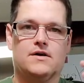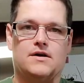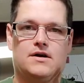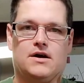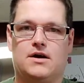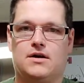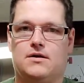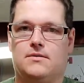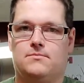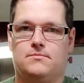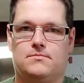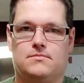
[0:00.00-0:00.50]

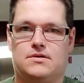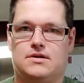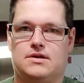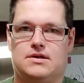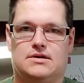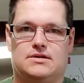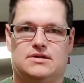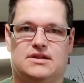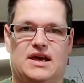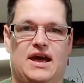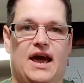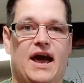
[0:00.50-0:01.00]

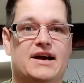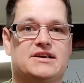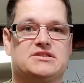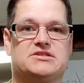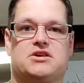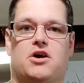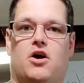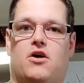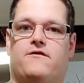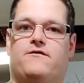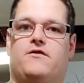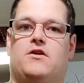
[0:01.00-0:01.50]

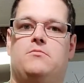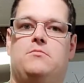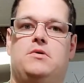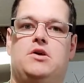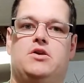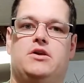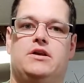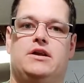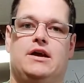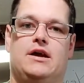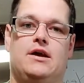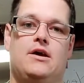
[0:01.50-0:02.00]
xcarve
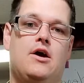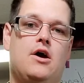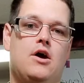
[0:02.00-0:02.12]
community